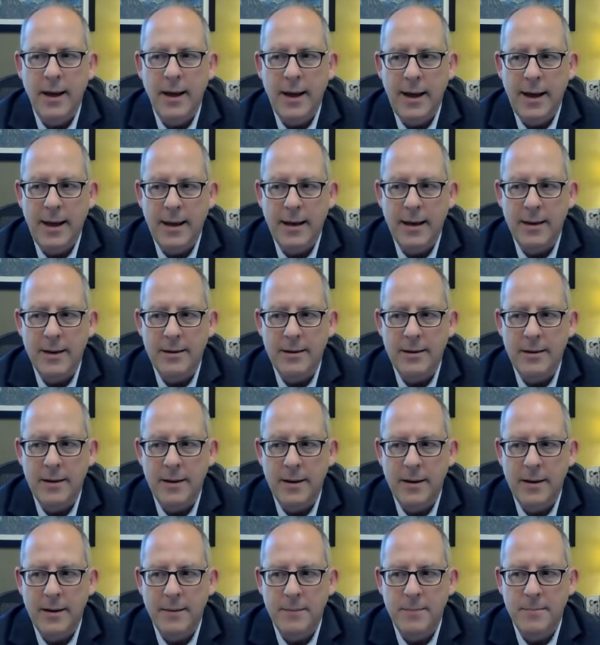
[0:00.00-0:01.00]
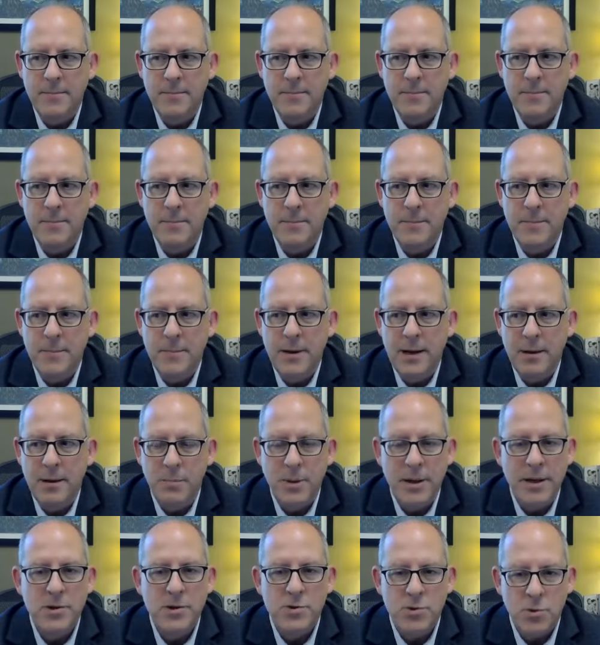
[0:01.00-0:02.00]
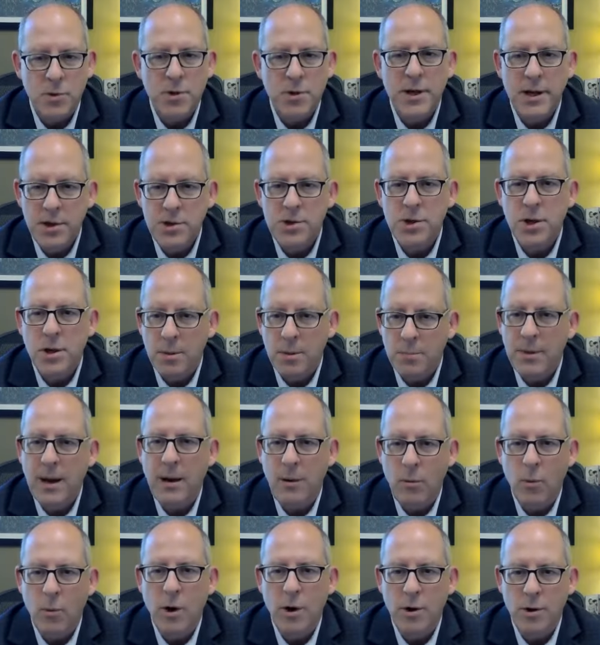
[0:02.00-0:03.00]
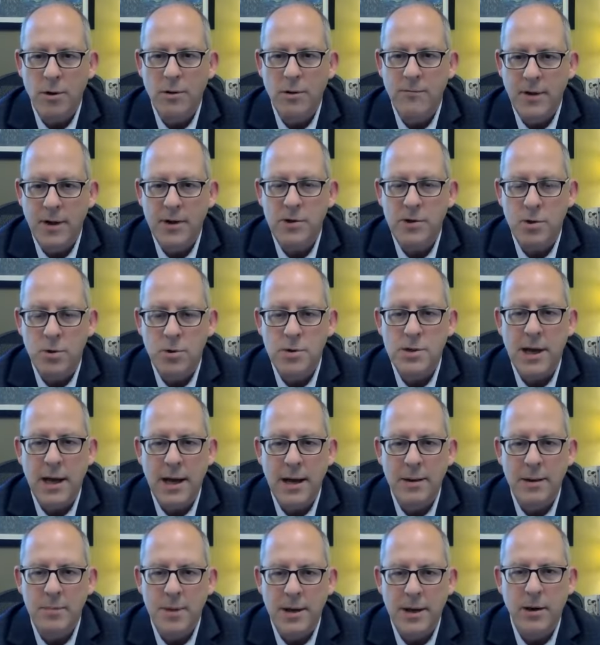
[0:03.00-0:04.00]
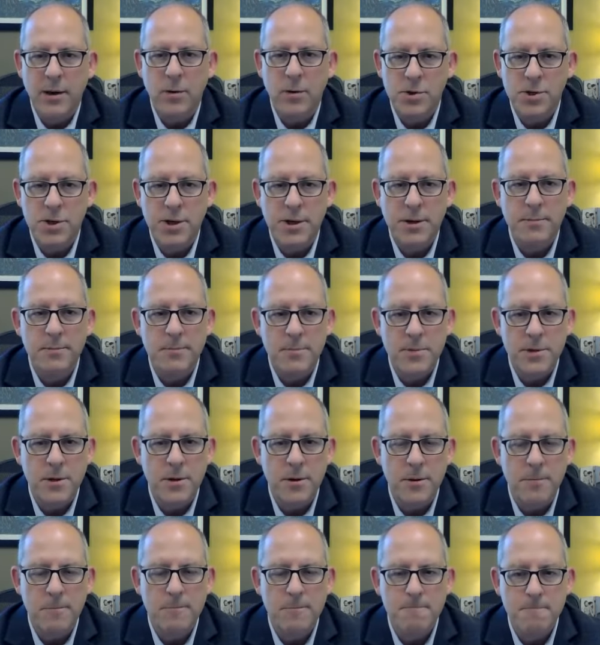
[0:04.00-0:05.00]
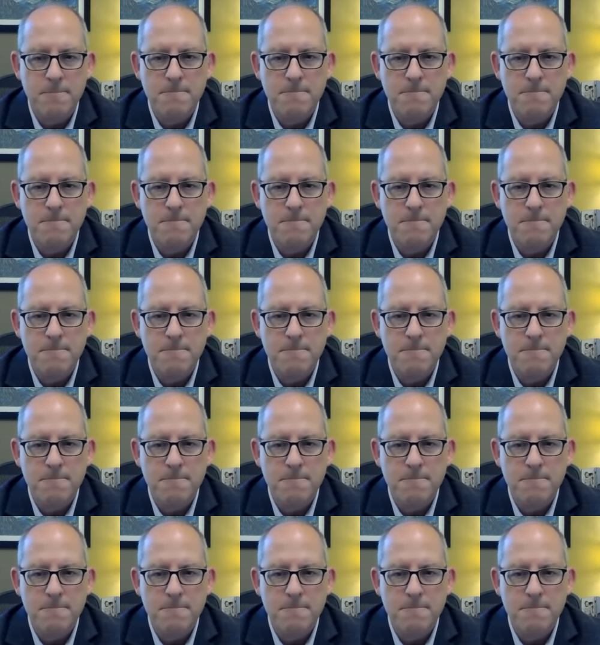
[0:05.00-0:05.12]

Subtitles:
And being strategic about where you invest your time and energy. So